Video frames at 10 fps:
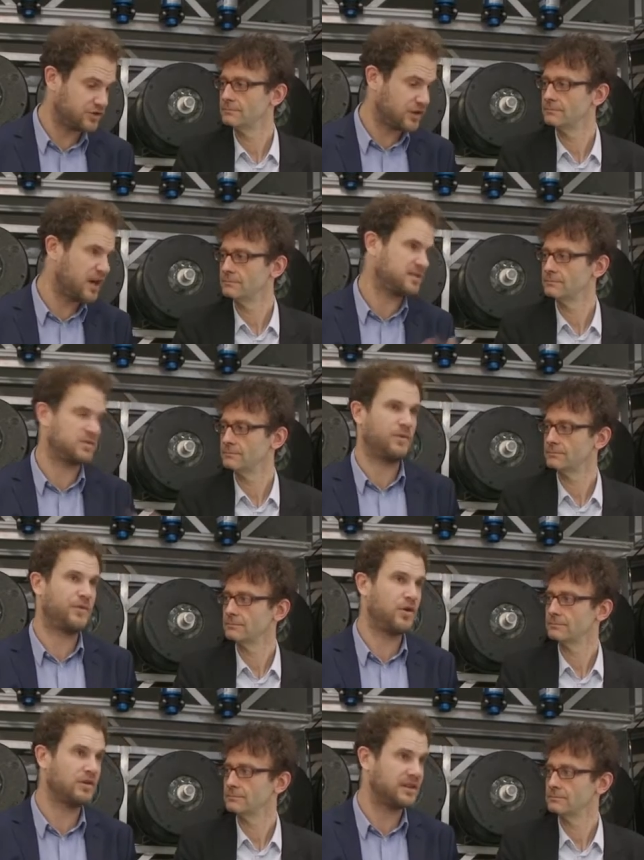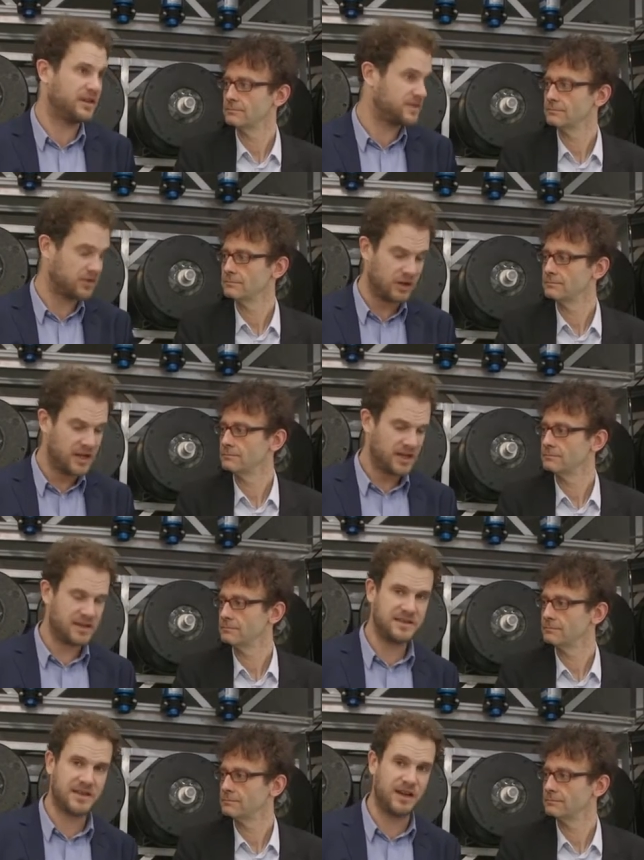Speaker 1: trucks or forklifts or
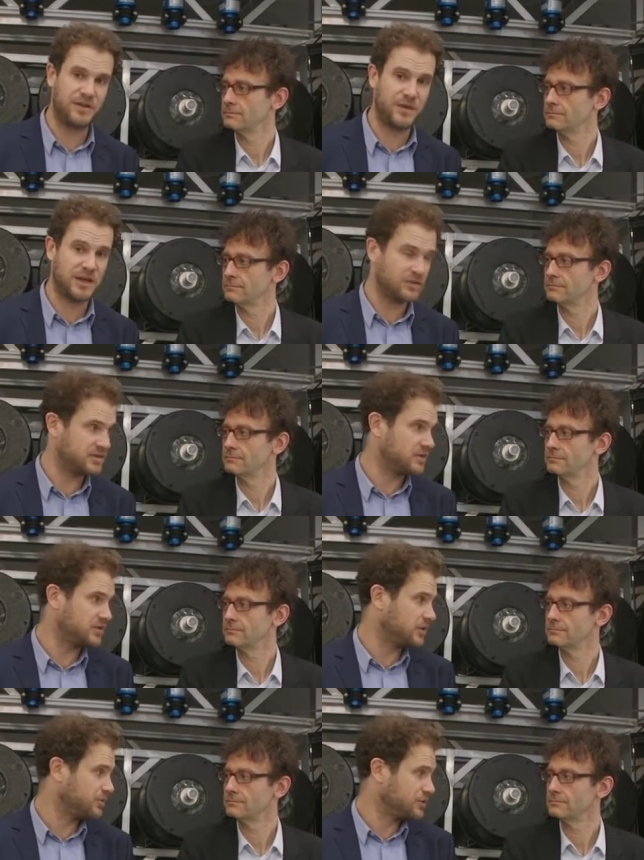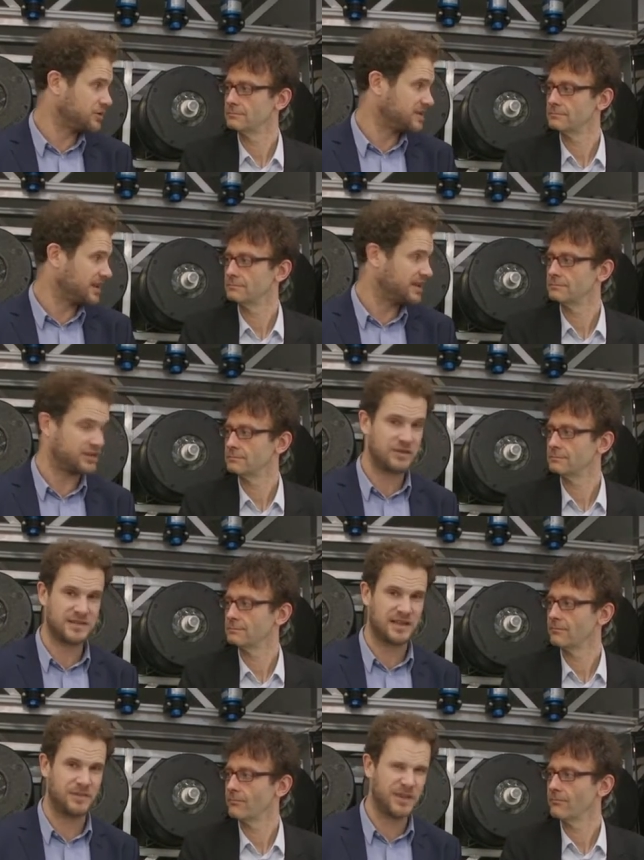these kind of vehicles, and also producing
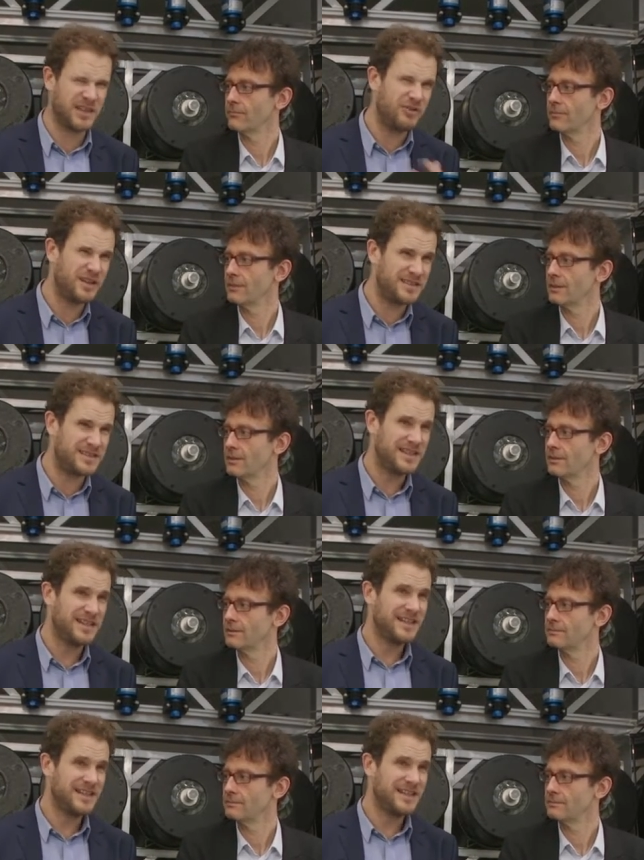electricity. But there is